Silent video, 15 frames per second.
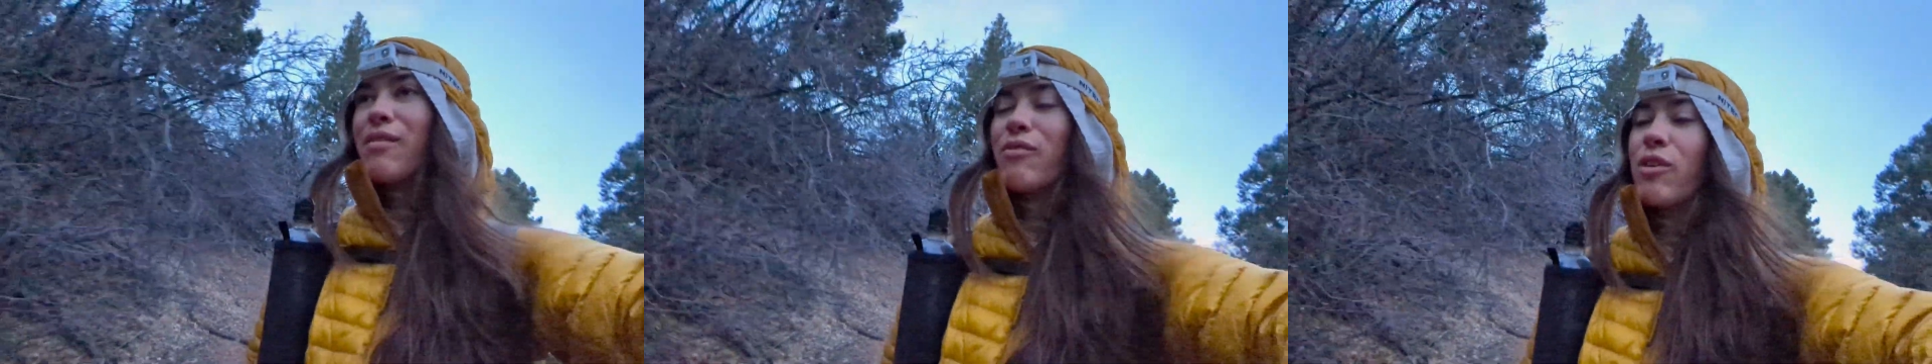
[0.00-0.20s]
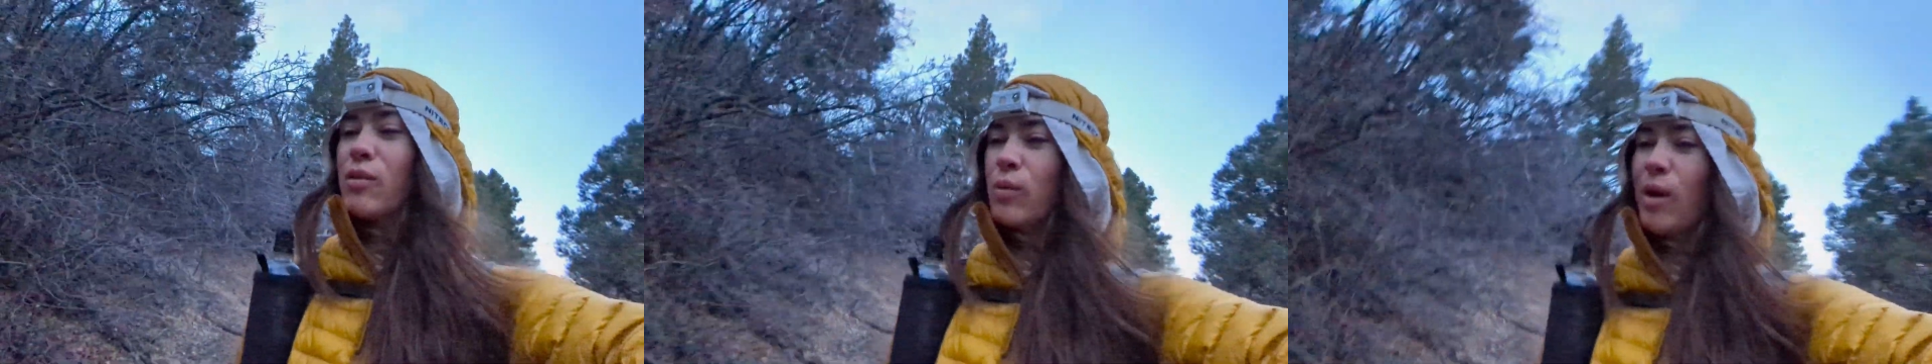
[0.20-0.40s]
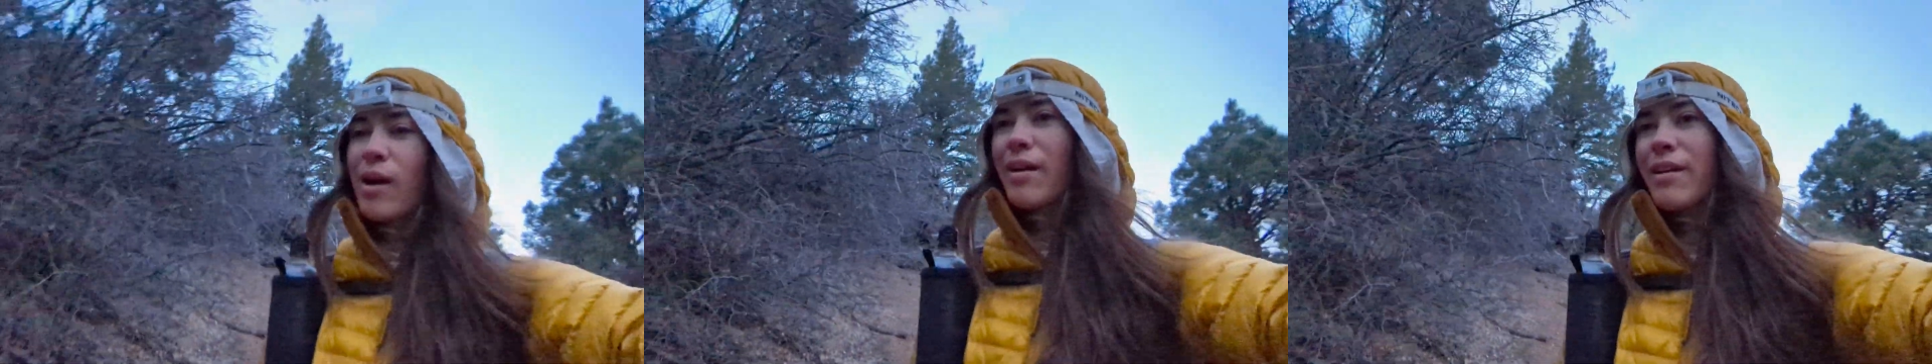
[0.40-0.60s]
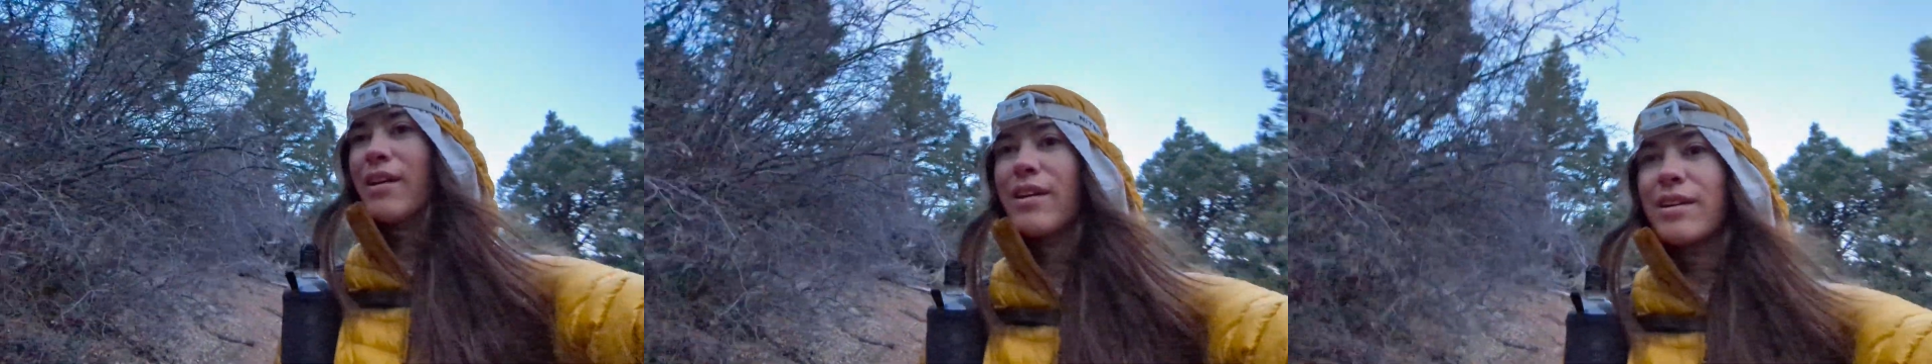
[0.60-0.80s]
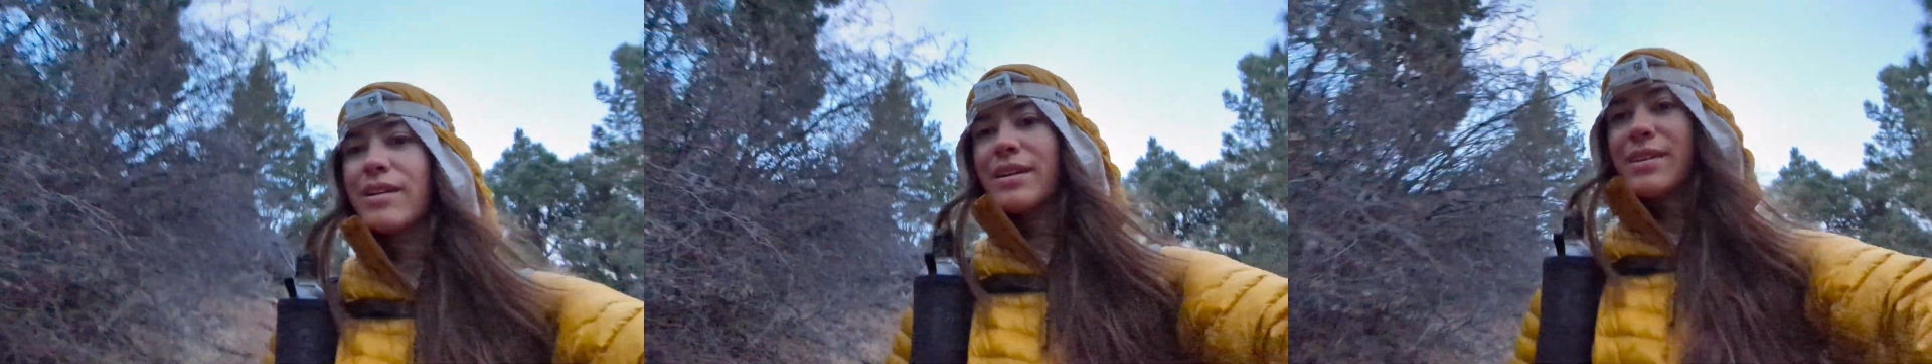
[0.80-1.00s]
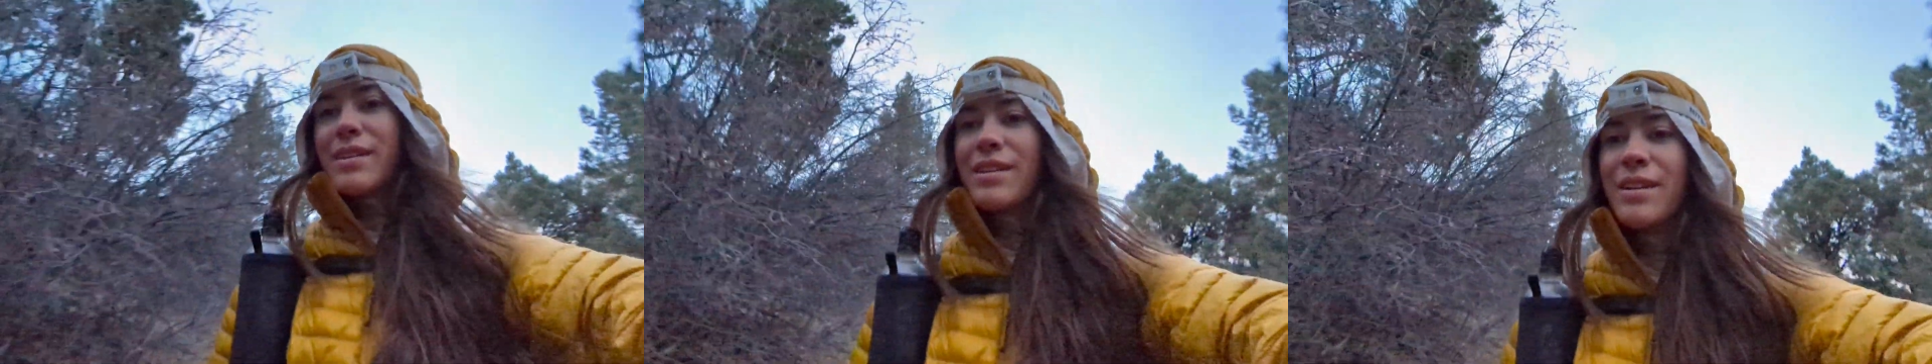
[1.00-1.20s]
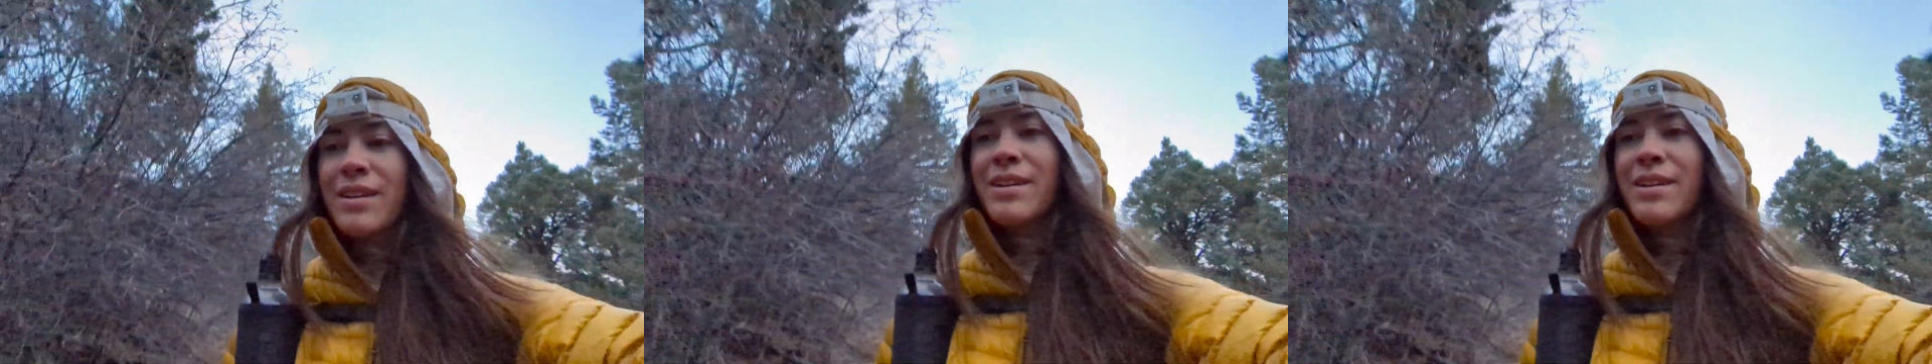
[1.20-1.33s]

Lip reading: for water and